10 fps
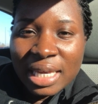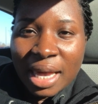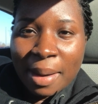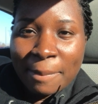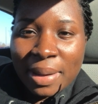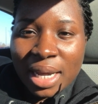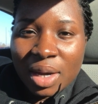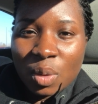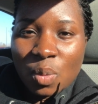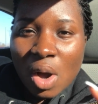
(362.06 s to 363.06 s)
get
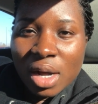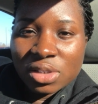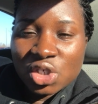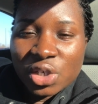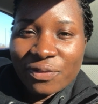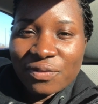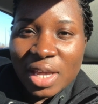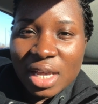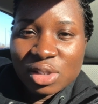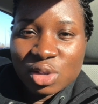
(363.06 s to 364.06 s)
my watch
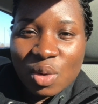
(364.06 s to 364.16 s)
fixed.